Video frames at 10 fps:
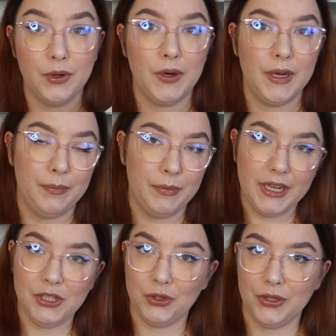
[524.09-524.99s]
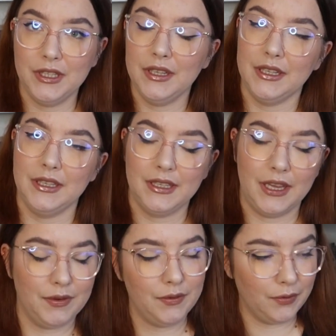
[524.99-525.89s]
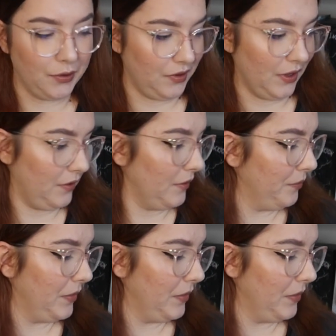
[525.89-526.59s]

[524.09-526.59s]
I enjoyed it and give it 4 stars.